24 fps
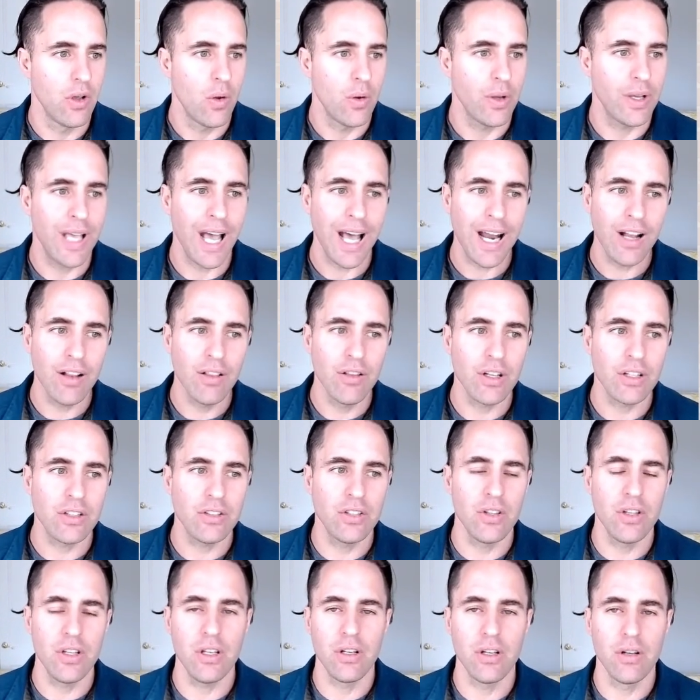we got to look
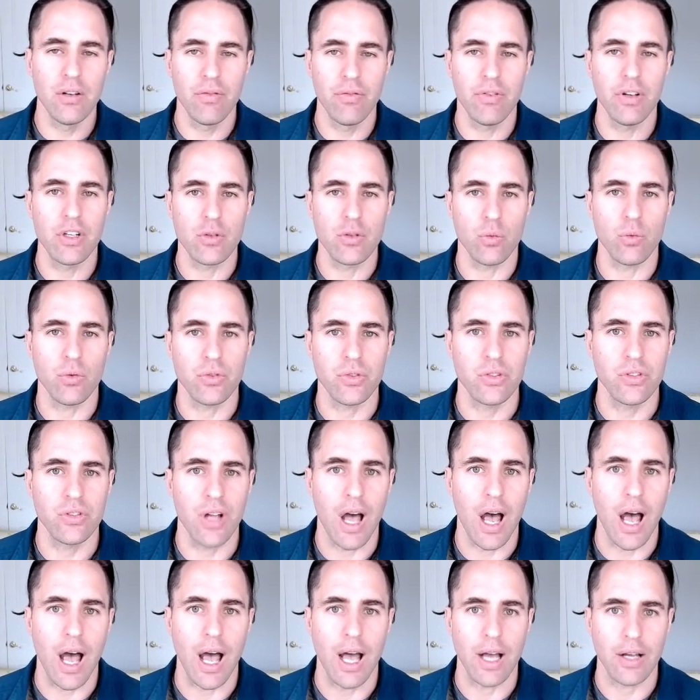to the individual
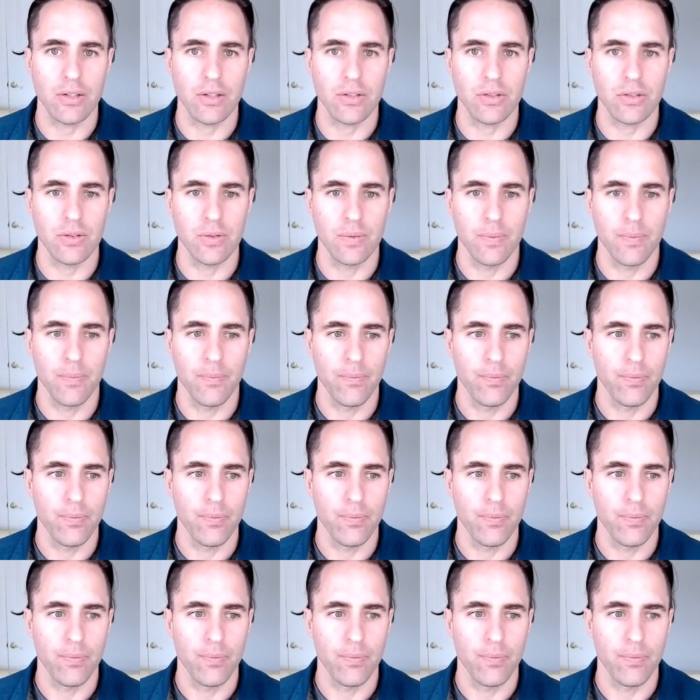stocks.